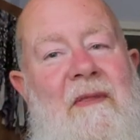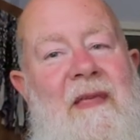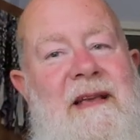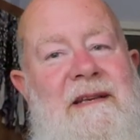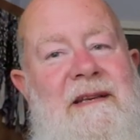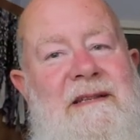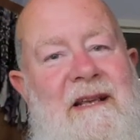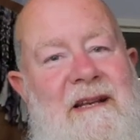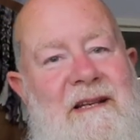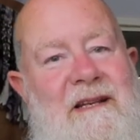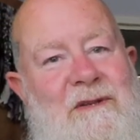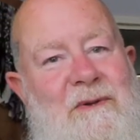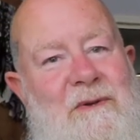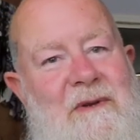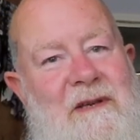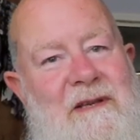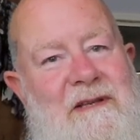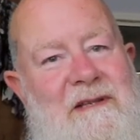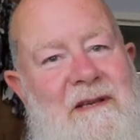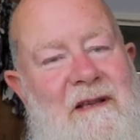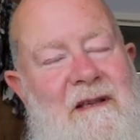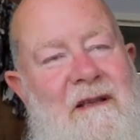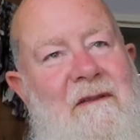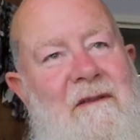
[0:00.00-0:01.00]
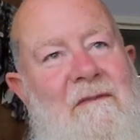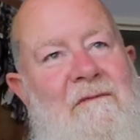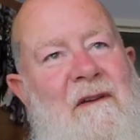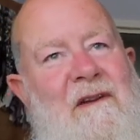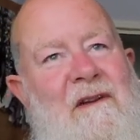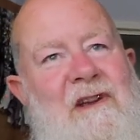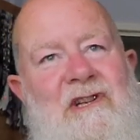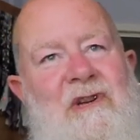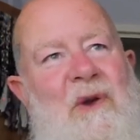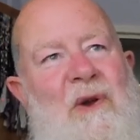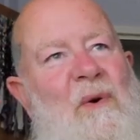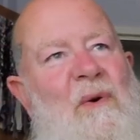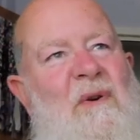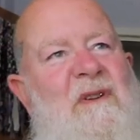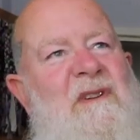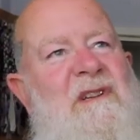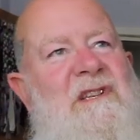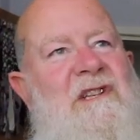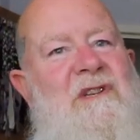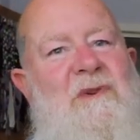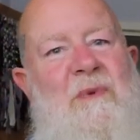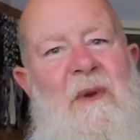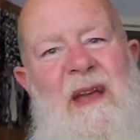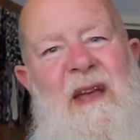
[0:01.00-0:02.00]
what they said to us. Very short
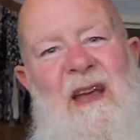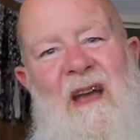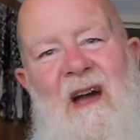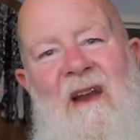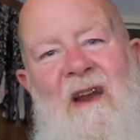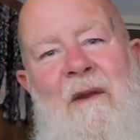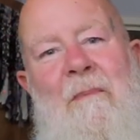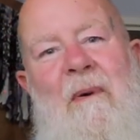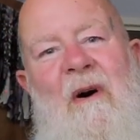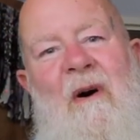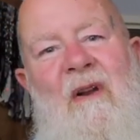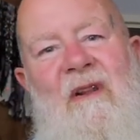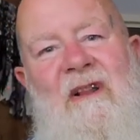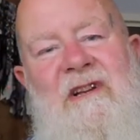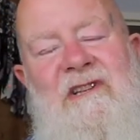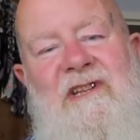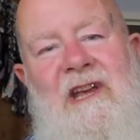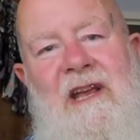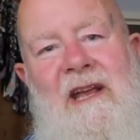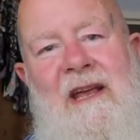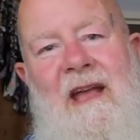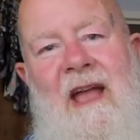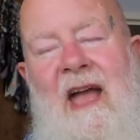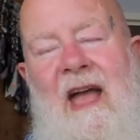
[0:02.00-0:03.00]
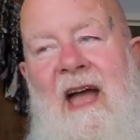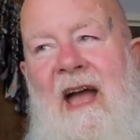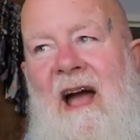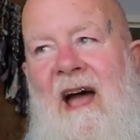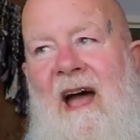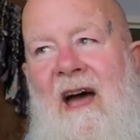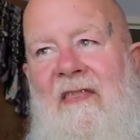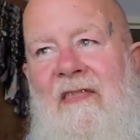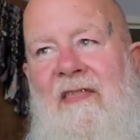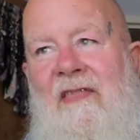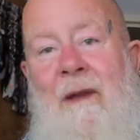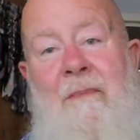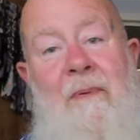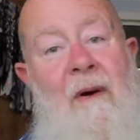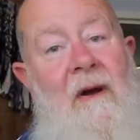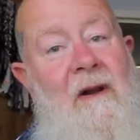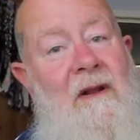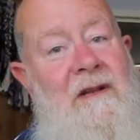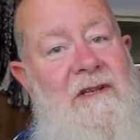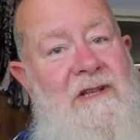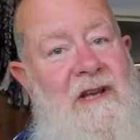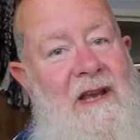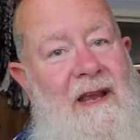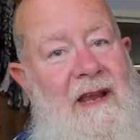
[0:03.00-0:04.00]
and sweet, an apology. The
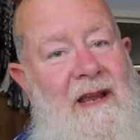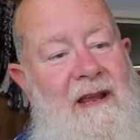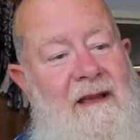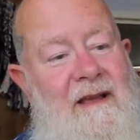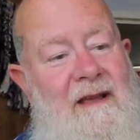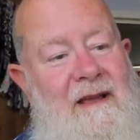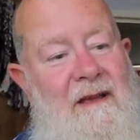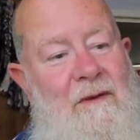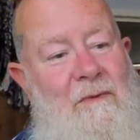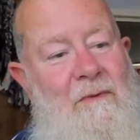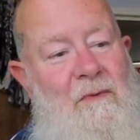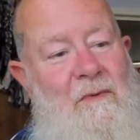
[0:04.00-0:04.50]
apology